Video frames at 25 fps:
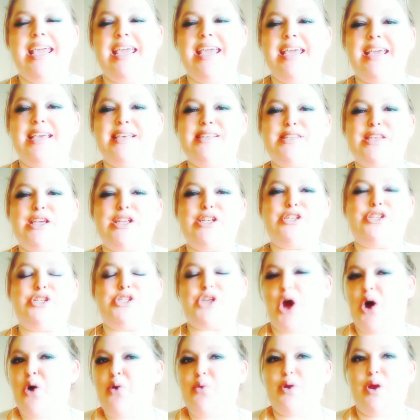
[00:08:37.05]
is
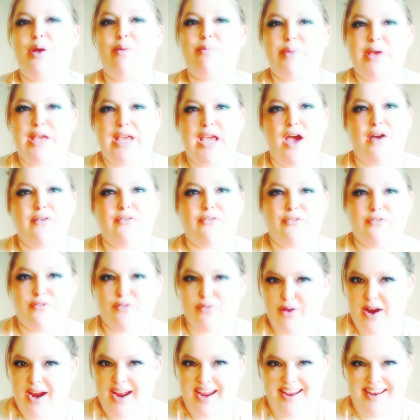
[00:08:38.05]
don't be
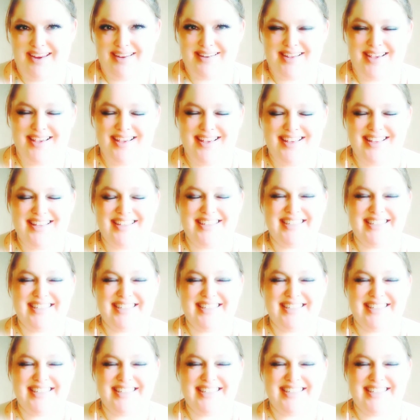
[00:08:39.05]
afraid.